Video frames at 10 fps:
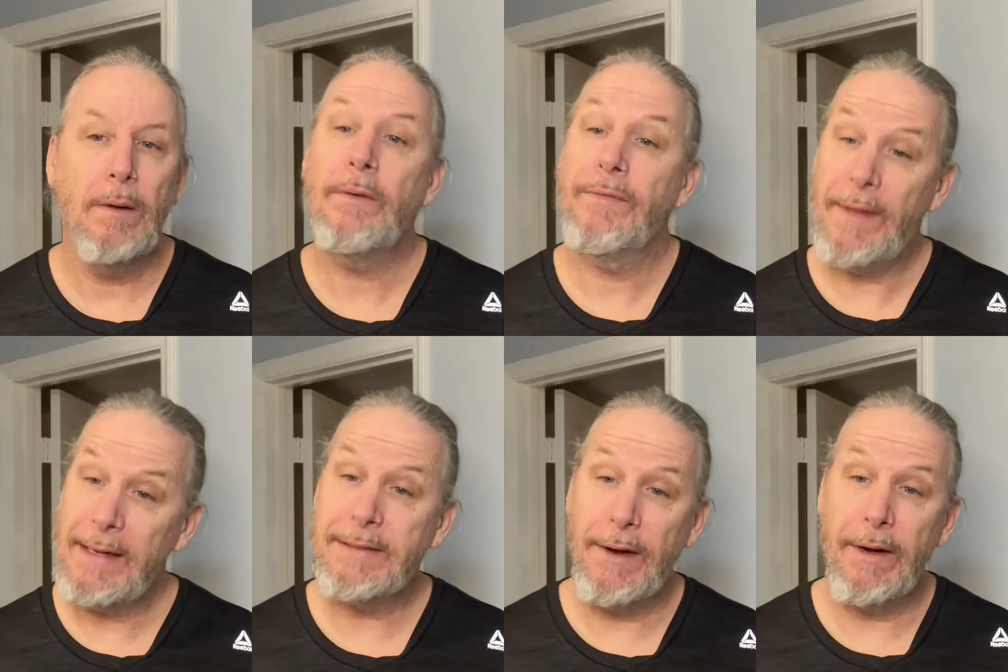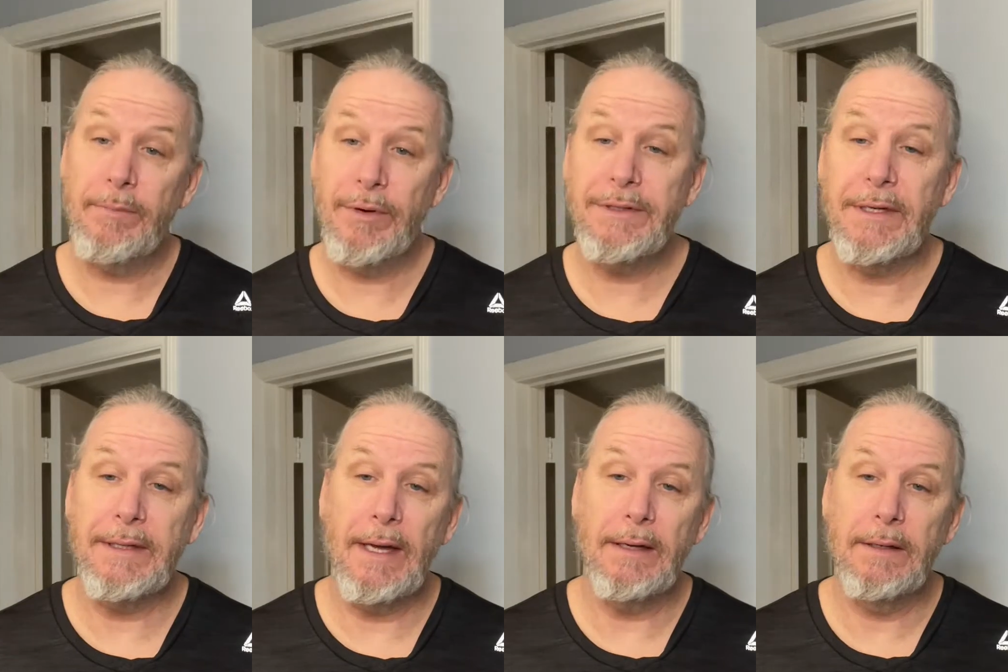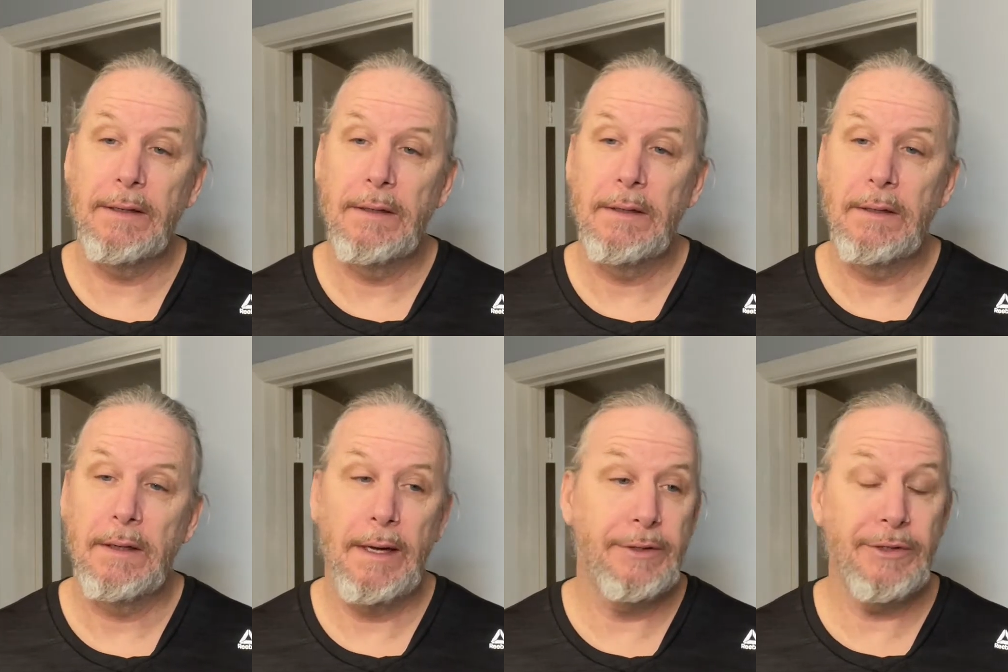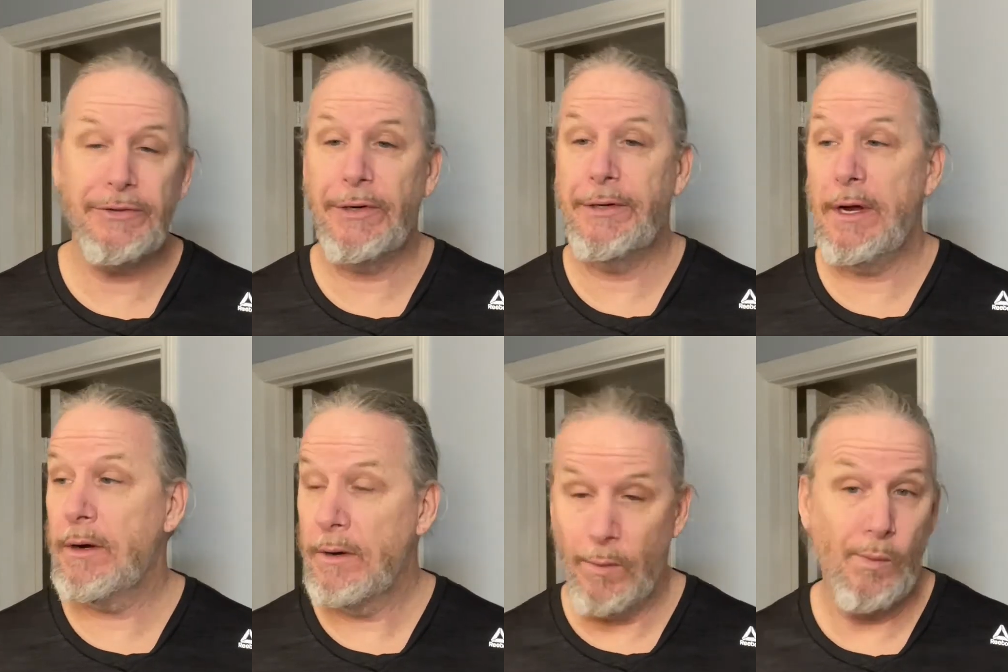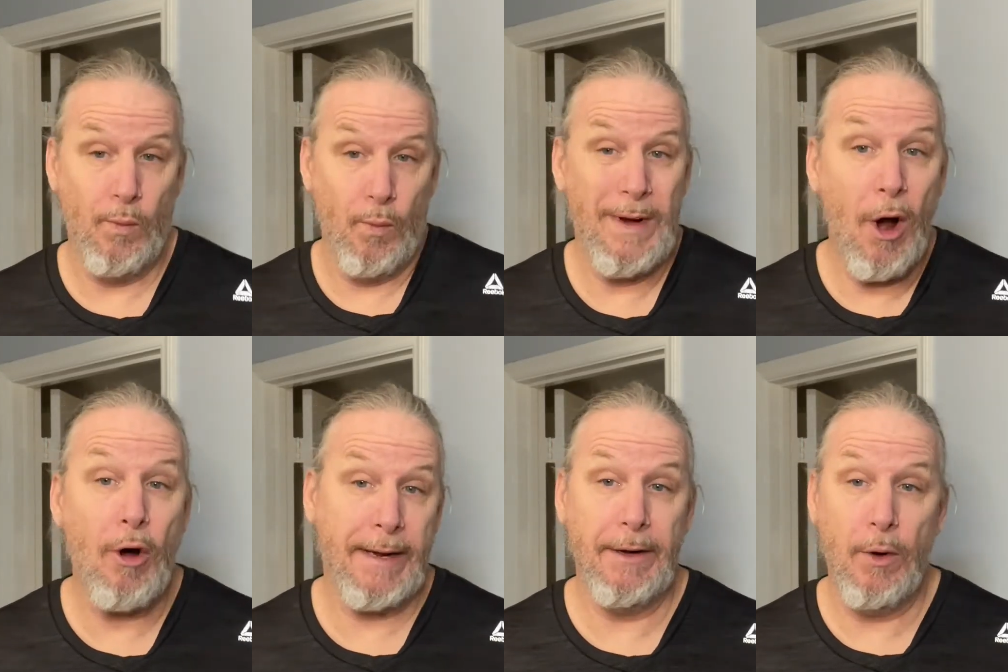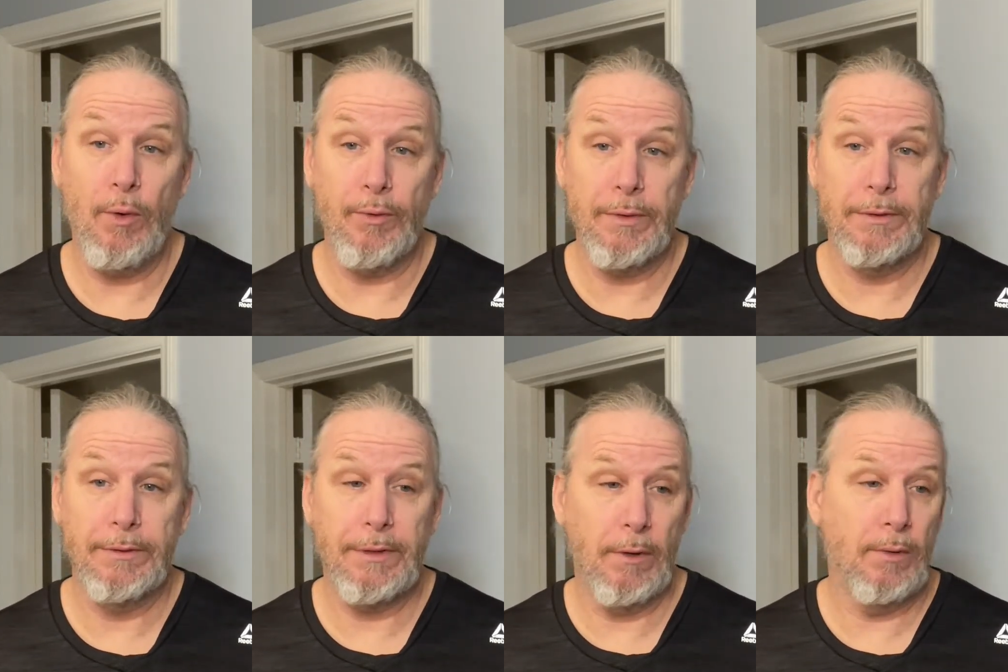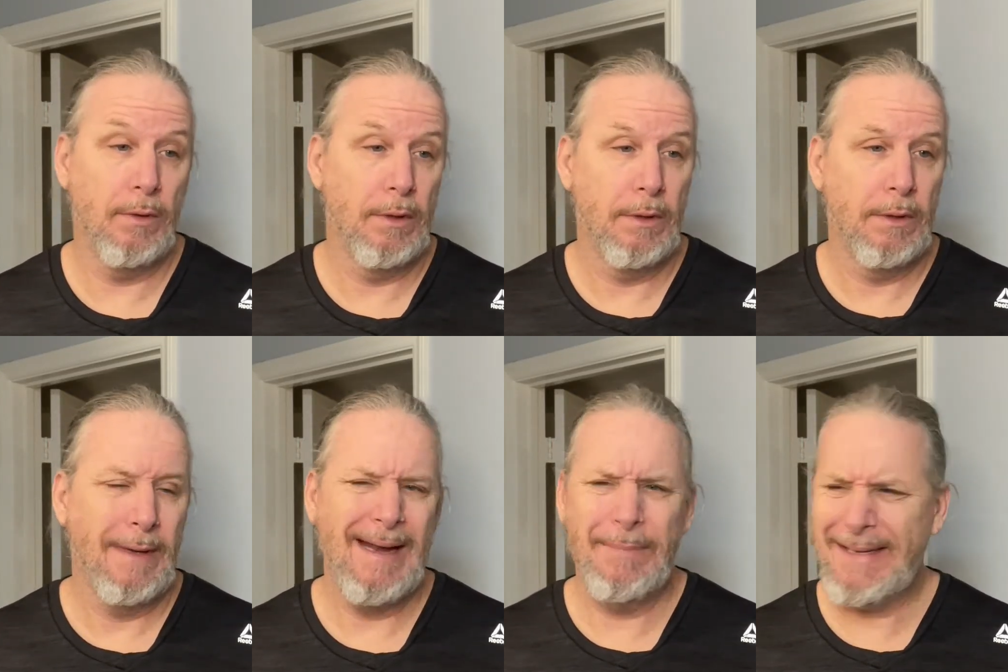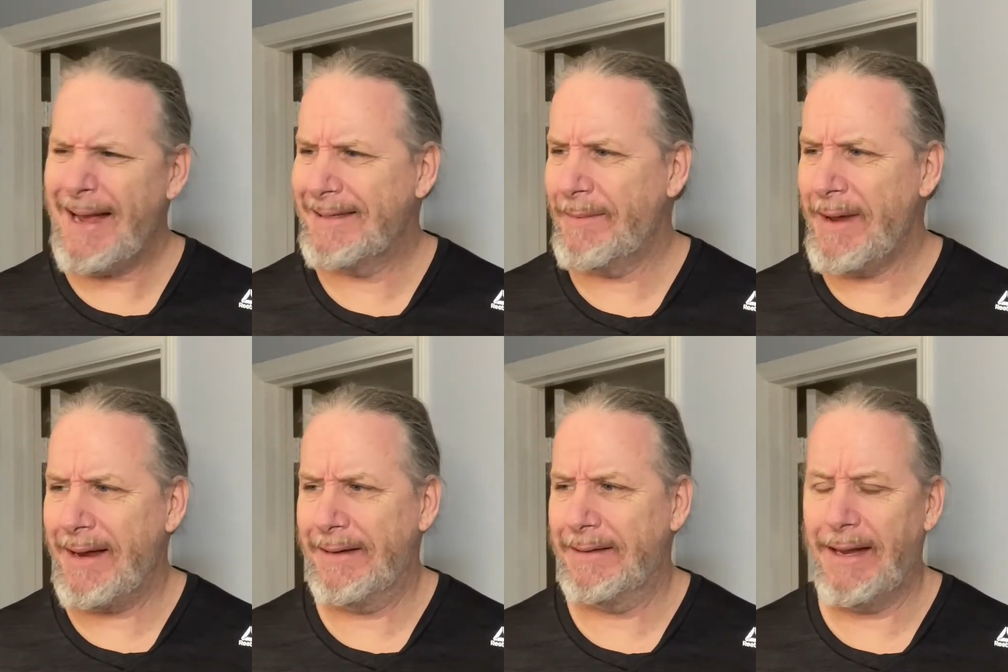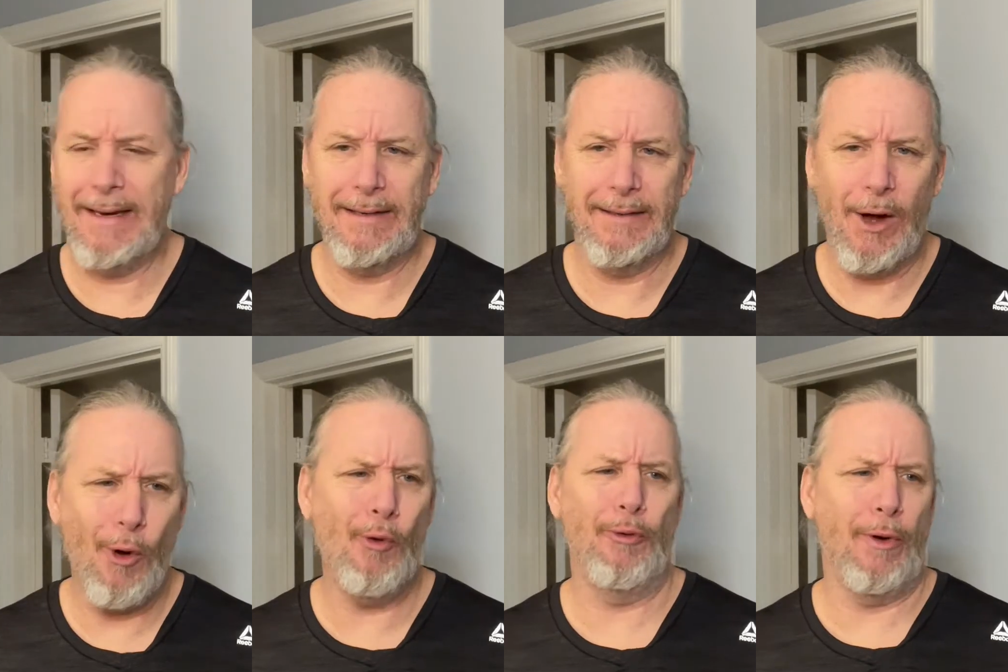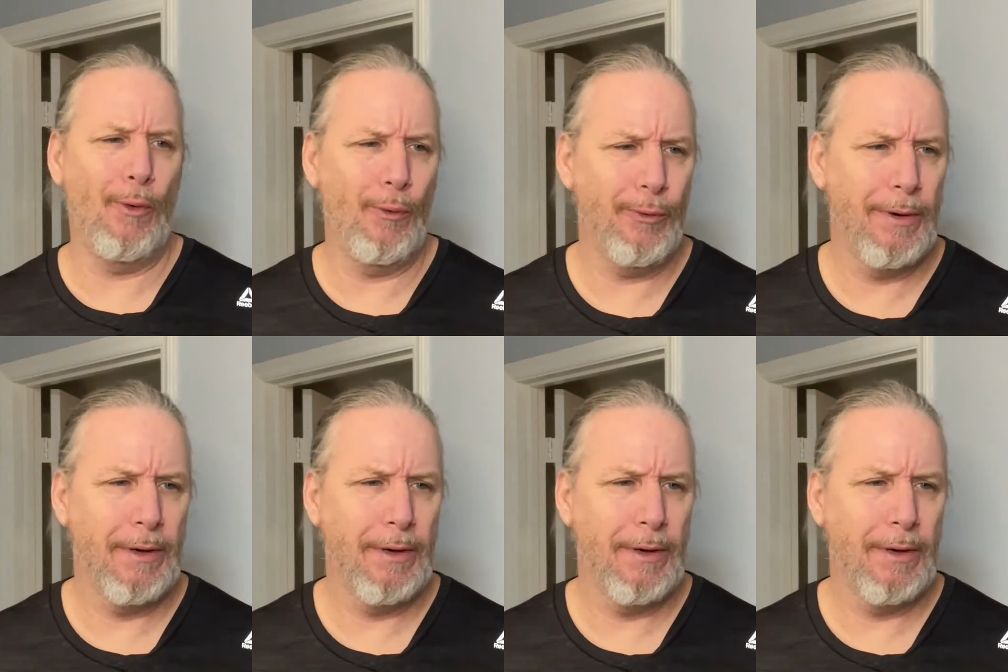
Well, thanks, Gary. Appreciate that. And just so you know, we all get old. So, and besides, I'm not like old, old.